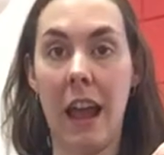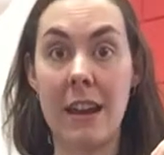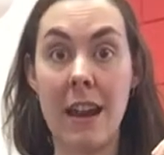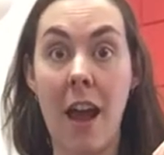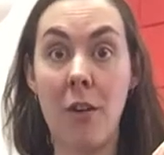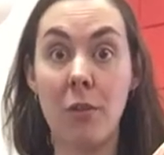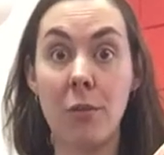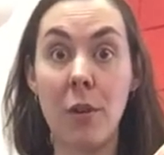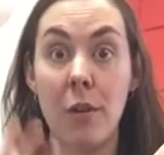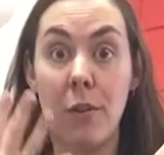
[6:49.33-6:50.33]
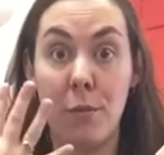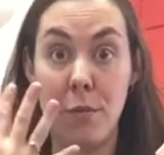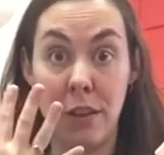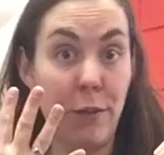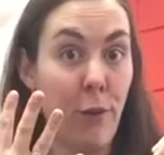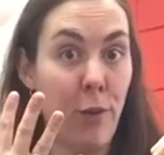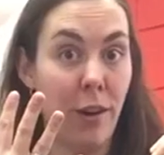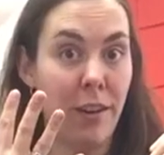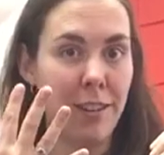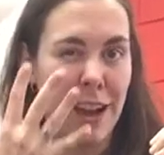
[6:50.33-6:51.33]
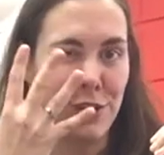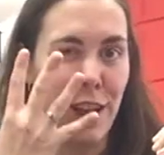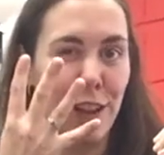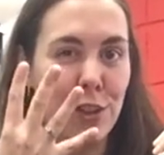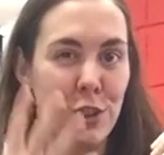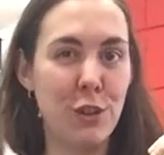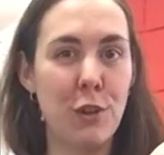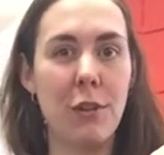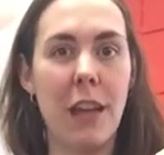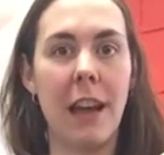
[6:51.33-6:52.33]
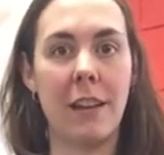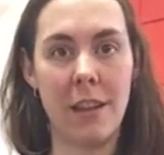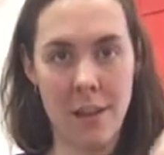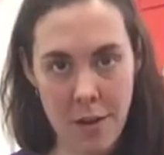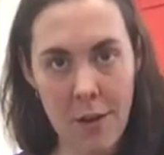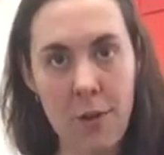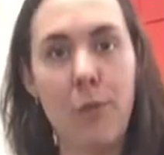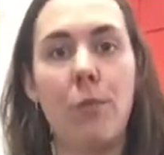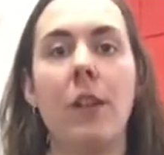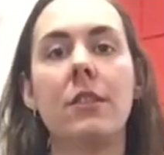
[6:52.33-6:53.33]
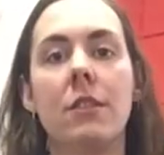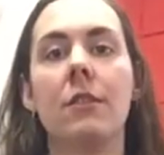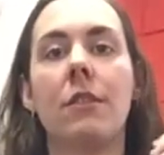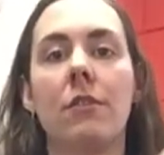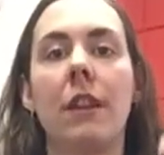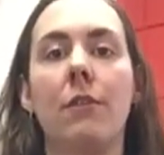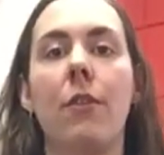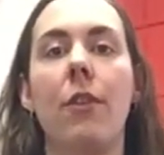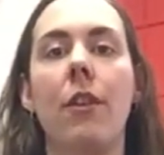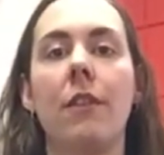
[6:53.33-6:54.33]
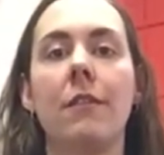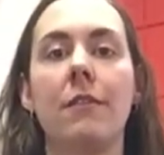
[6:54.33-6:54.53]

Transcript: And now with four. Challenge you to do that. One, two, three, four.